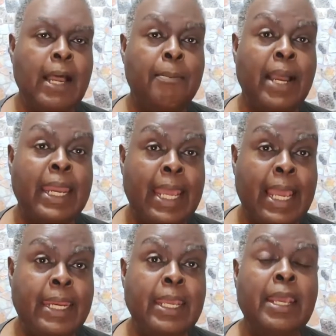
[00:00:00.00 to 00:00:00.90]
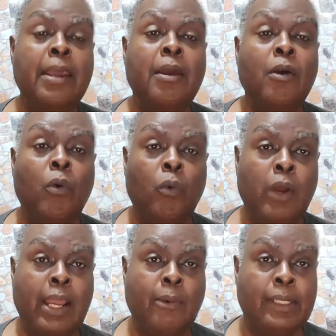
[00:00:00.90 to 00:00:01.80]
might add,
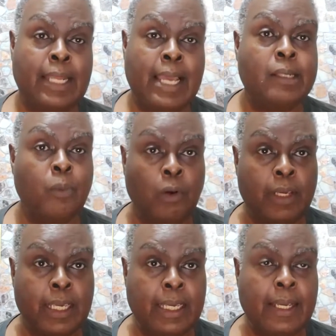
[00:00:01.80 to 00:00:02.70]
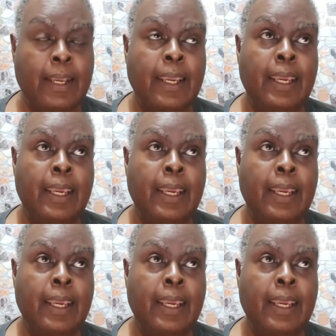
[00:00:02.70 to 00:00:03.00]
when I was last working